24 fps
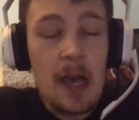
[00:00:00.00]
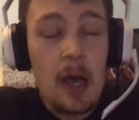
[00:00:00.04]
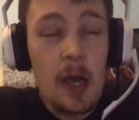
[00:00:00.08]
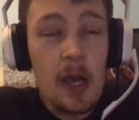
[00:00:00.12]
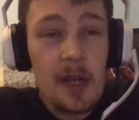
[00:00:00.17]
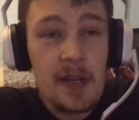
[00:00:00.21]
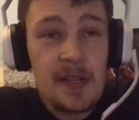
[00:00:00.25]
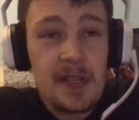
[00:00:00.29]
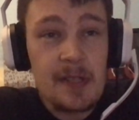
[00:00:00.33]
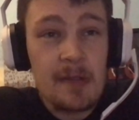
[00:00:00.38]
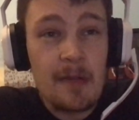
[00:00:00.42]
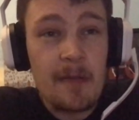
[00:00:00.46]

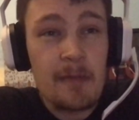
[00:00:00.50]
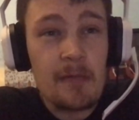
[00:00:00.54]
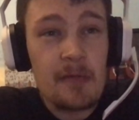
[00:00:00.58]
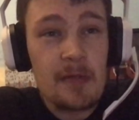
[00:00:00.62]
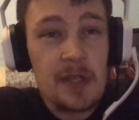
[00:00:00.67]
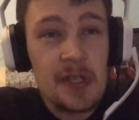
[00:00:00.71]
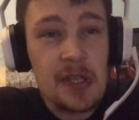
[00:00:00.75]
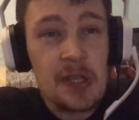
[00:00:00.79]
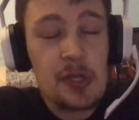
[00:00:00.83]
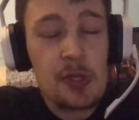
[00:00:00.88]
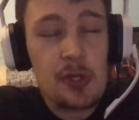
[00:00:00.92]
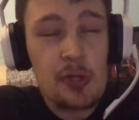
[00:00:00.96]
Arsenal
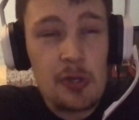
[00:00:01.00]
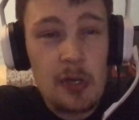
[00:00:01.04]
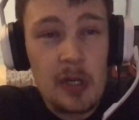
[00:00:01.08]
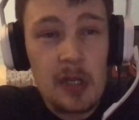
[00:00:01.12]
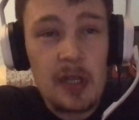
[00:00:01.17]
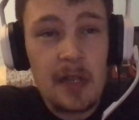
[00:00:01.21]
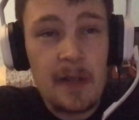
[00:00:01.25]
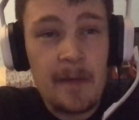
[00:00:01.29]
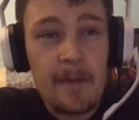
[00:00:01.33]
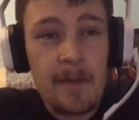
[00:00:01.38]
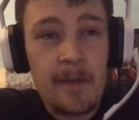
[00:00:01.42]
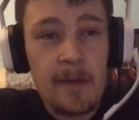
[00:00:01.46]
really
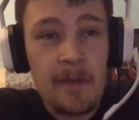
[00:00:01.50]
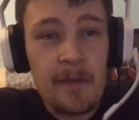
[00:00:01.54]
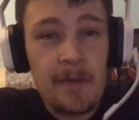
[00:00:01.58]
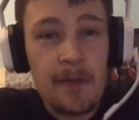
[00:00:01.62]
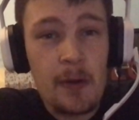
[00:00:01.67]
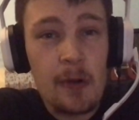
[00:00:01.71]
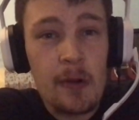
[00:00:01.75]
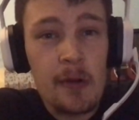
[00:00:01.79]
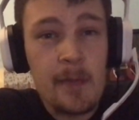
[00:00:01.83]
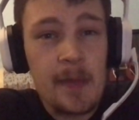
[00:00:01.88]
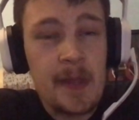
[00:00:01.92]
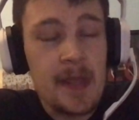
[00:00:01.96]
struggling for
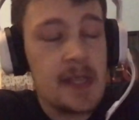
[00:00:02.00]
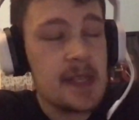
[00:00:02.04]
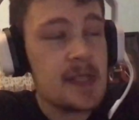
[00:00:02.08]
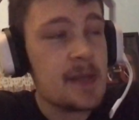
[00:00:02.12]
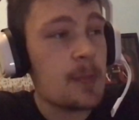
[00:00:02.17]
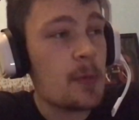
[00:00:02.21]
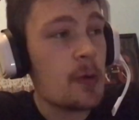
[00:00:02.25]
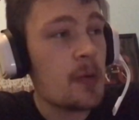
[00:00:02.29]
form at this